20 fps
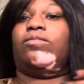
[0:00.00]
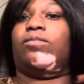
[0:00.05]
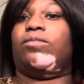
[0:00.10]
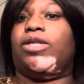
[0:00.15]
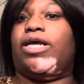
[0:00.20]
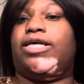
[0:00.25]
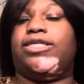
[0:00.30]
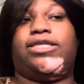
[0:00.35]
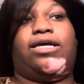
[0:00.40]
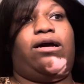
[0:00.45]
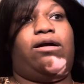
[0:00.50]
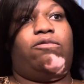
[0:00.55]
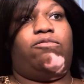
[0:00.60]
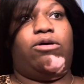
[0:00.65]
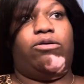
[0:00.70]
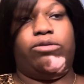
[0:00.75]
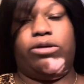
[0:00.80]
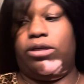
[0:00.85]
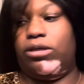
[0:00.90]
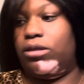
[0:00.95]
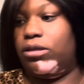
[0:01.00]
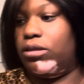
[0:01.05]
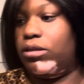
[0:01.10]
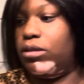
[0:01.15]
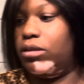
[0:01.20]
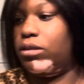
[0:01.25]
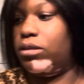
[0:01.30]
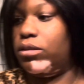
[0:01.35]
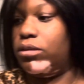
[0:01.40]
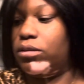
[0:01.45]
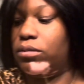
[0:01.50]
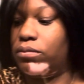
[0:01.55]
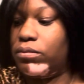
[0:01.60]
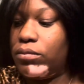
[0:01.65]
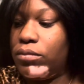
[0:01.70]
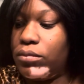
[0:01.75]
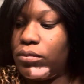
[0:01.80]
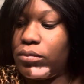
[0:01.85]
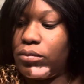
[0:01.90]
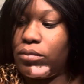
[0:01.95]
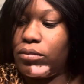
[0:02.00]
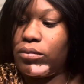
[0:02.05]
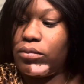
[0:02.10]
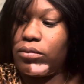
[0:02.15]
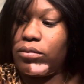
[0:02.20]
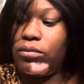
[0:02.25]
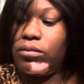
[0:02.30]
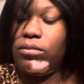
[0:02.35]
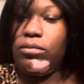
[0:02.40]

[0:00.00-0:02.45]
That's how I want it.